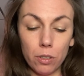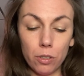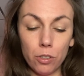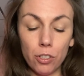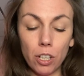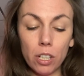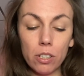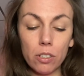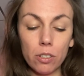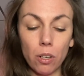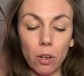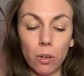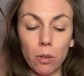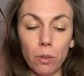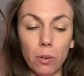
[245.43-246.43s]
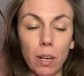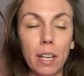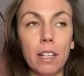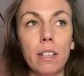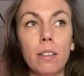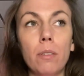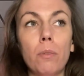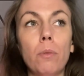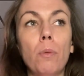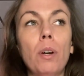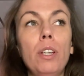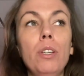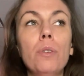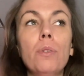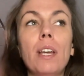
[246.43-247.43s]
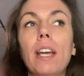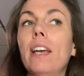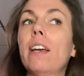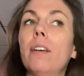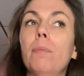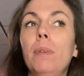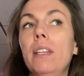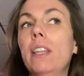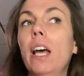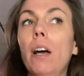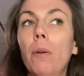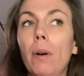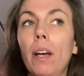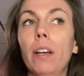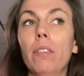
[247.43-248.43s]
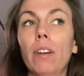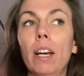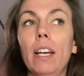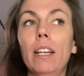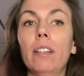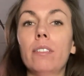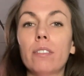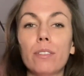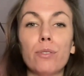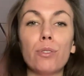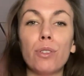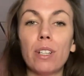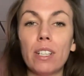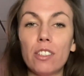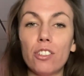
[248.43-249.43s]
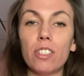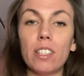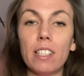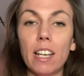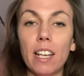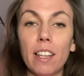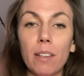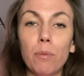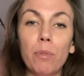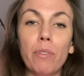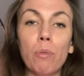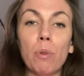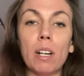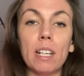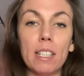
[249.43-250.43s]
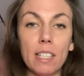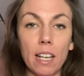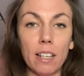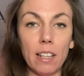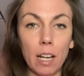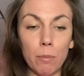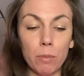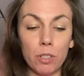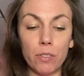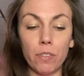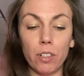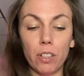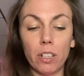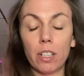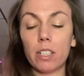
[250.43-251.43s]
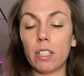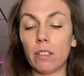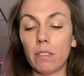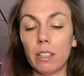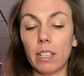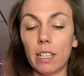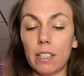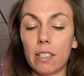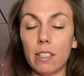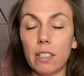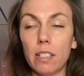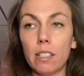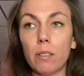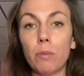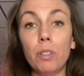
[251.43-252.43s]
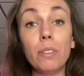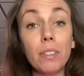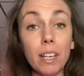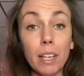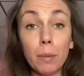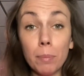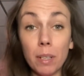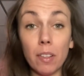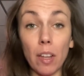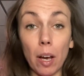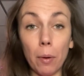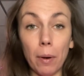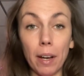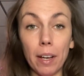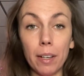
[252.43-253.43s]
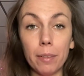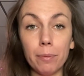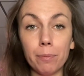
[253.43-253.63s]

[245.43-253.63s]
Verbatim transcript: just know, and when you can't be that way, right? So let's just take even what I said that much further because it relates to this. When you can't be that way,